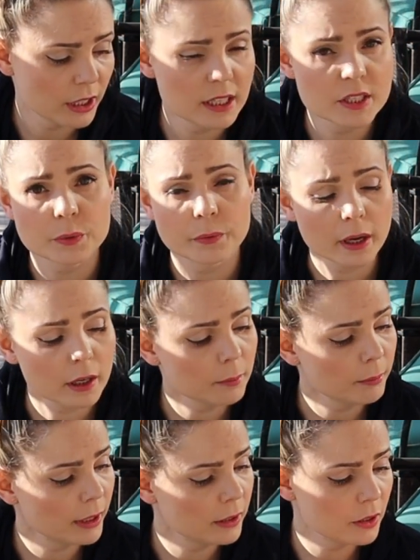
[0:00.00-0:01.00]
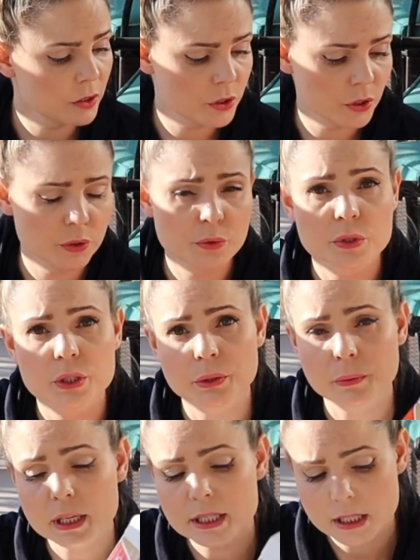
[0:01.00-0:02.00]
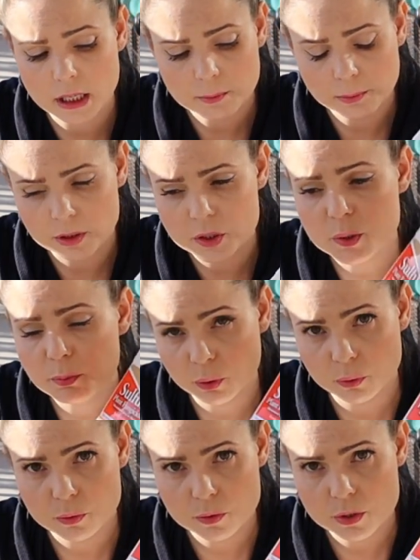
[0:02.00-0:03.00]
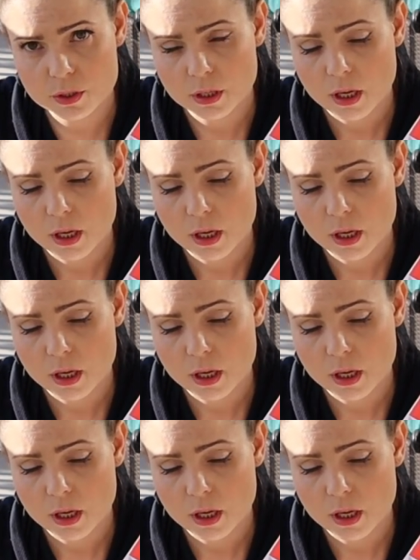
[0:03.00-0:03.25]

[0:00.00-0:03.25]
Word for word: It's recommended to use three tablespoons